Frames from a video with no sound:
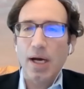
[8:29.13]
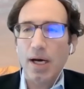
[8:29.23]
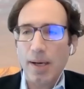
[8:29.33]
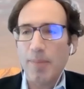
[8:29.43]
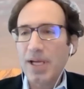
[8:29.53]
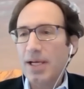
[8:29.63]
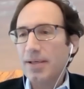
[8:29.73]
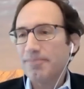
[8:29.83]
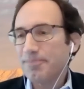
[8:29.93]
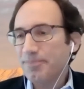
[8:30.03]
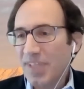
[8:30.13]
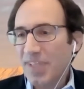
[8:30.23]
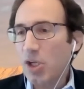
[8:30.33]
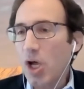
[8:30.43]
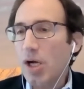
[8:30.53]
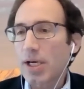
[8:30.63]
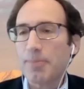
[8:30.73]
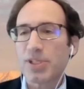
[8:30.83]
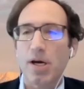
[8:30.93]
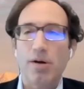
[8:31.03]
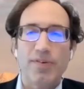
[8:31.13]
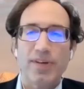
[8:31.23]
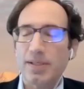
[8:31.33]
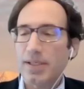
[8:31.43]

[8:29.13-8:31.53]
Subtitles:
Then along comes COVID,